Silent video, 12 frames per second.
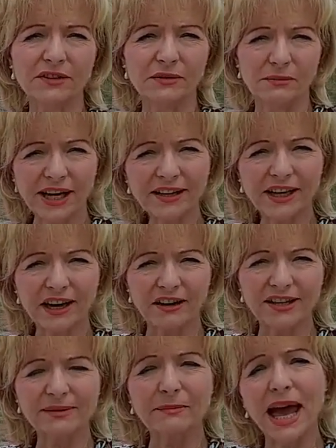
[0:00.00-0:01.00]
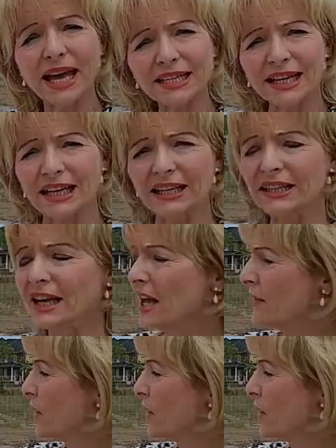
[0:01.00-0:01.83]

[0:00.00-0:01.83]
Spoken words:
under Mike Harris mandated